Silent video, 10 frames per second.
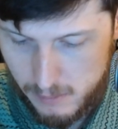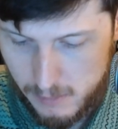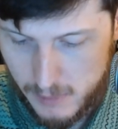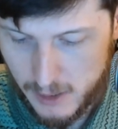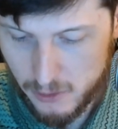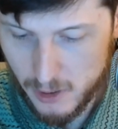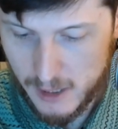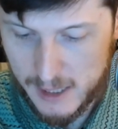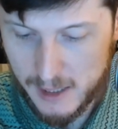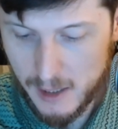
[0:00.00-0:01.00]
It's going
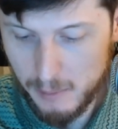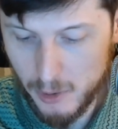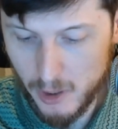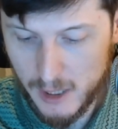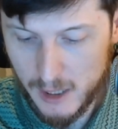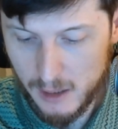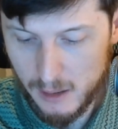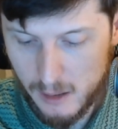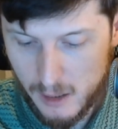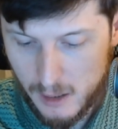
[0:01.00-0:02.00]
to end up looking
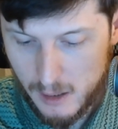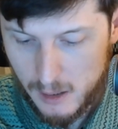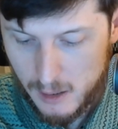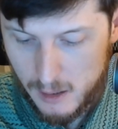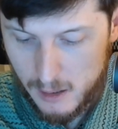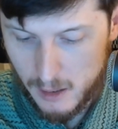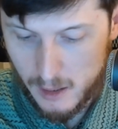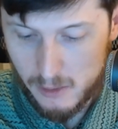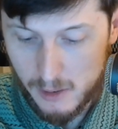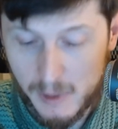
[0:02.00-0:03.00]

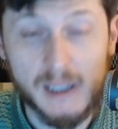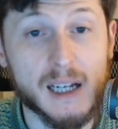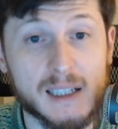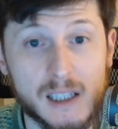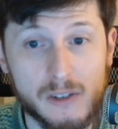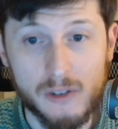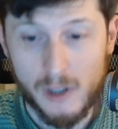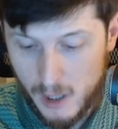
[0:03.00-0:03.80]
something like this.